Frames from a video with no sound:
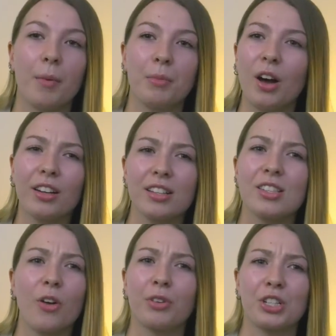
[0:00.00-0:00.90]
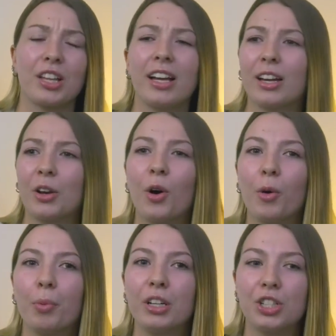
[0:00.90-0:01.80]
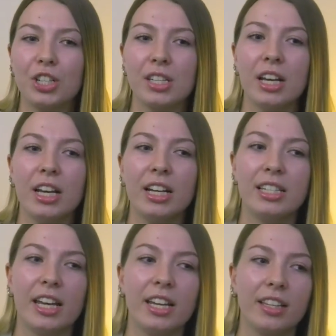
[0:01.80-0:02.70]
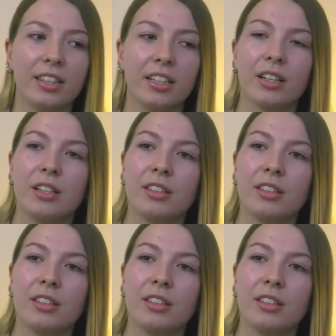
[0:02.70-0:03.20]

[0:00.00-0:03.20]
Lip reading: not in a selfish light at all, but just taking the